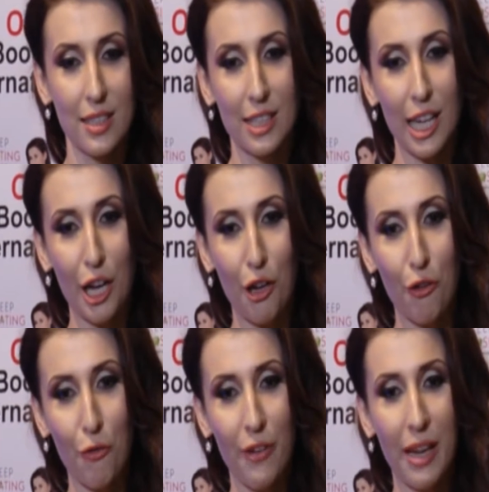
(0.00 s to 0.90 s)
kind
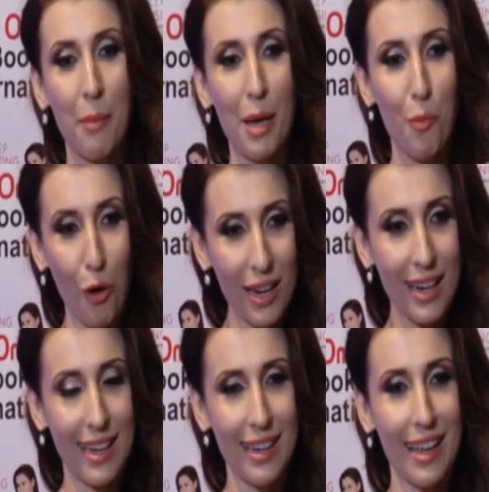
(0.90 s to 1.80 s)
of in my
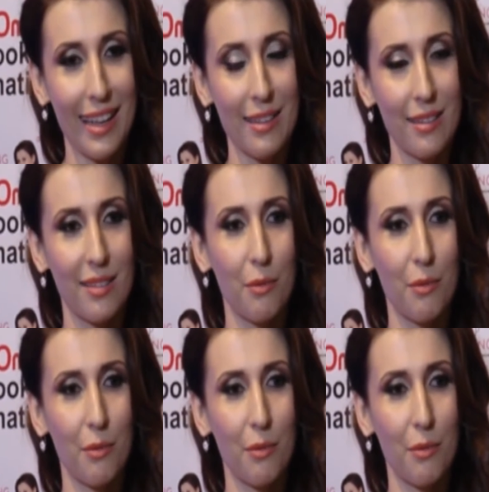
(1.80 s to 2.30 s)
modeling days,